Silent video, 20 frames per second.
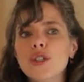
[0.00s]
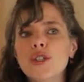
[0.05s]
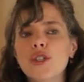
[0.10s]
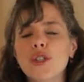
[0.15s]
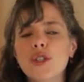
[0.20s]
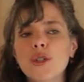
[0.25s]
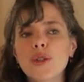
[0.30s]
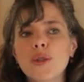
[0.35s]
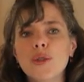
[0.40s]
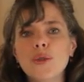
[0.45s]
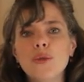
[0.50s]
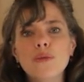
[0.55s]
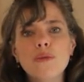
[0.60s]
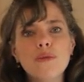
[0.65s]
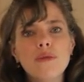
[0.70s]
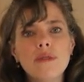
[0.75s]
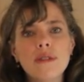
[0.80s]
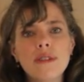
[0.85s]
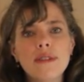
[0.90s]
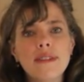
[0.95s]

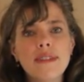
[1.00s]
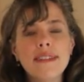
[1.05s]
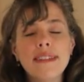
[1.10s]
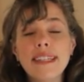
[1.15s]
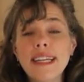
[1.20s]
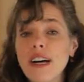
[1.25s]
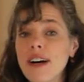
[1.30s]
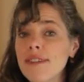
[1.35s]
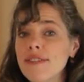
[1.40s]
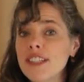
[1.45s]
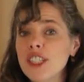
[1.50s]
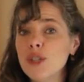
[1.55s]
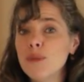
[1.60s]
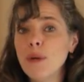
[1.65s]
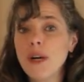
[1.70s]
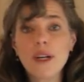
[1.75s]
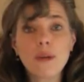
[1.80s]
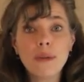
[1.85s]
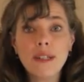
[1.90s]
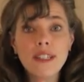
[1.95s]
to the off-leash
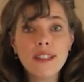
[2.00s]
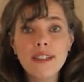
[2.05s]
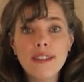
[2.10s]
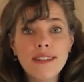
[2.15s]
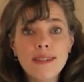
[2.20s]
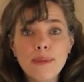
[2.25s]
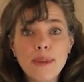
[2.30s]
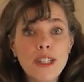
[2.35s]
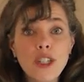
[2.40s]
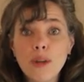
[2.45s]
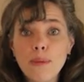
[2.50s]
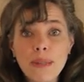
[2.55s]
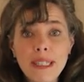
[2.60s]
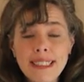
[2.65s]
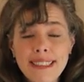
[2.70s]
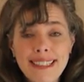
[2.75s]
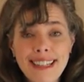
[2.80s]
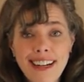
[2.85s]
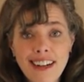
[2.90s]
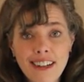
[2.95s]
park when
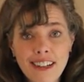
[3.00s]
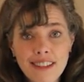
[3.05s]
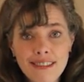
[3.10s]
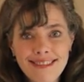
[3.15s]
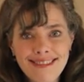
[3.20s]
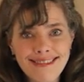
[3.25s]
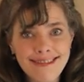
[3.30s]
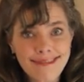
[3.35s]
nobody's there,